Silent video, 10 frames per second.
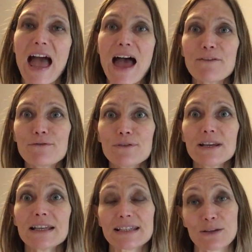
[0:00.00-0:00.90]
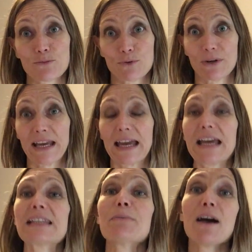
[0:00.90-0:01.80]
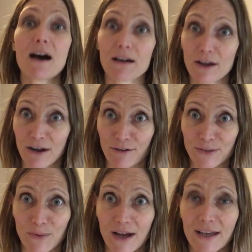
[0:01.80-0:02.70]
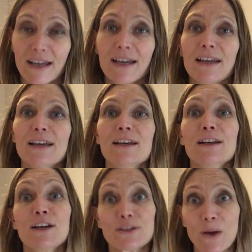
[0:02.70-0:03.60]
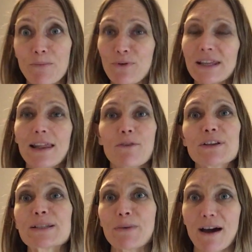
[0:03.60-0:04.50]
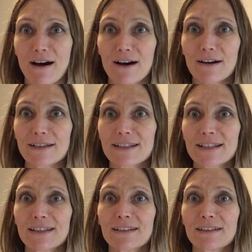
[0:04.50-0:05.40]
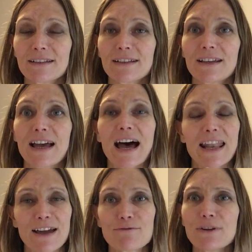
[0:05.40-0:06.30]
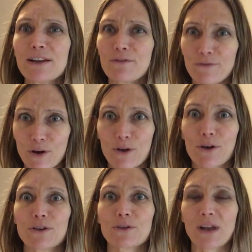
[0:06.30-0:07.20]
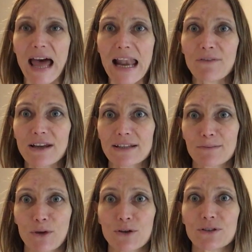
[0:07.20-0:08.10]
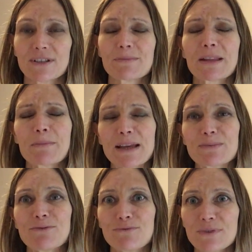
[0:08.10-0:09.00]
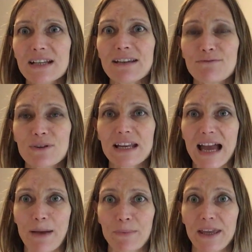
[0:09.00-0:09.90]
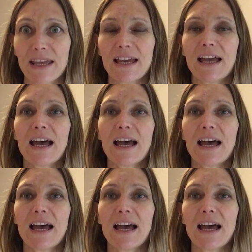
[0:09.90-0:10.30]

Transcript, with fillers: every single morning is my heart coherence work. So I breathe love into my heart and I really focus on an elevated emotion, something that makes me really, really happy.